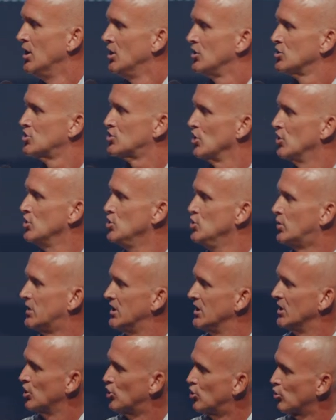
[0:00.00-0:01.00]
so you
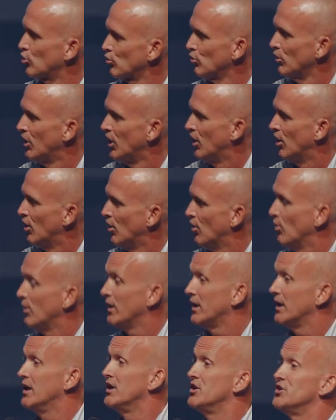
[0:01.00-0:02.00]
can grow
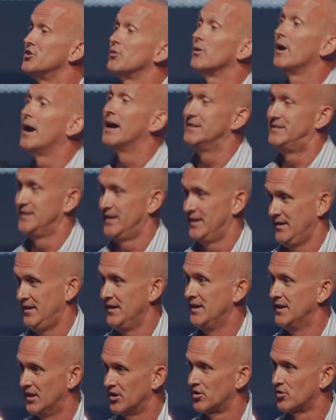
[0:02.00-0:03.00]
in your
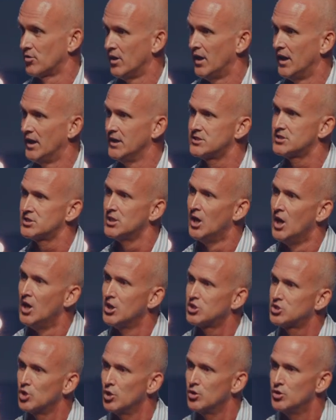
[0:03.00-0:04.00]
identity in Christ,
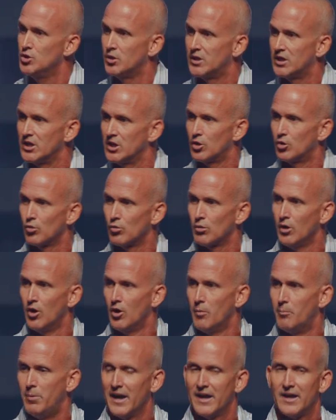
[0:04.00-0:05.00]
so you can
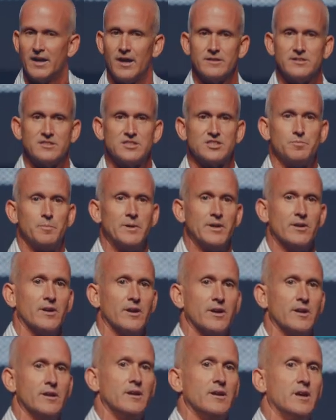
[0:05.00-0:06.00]
grow by God's
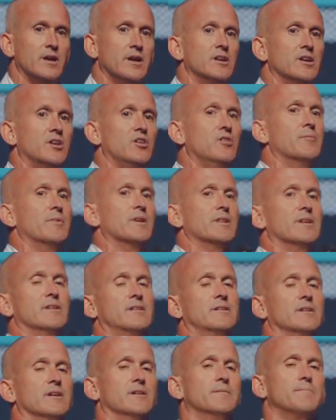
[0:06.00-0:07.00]
Spirit in
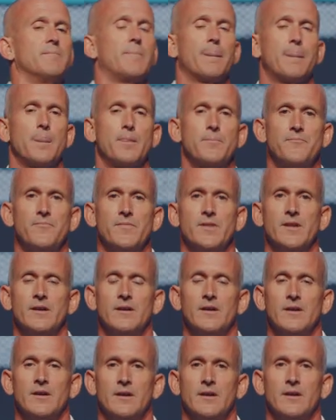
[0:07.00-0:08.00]
humility.
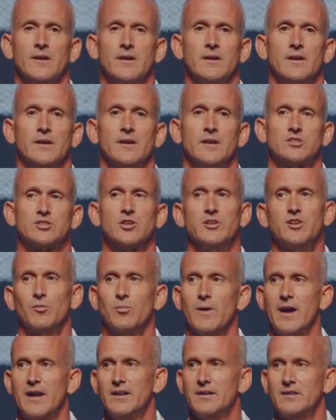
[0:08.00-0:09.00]
So you
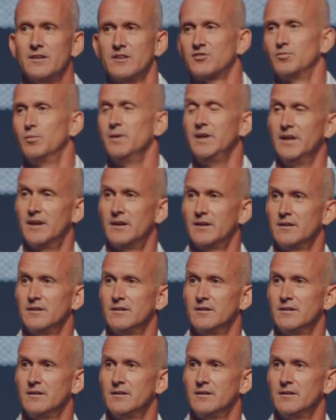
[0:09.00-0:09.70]
read it this week.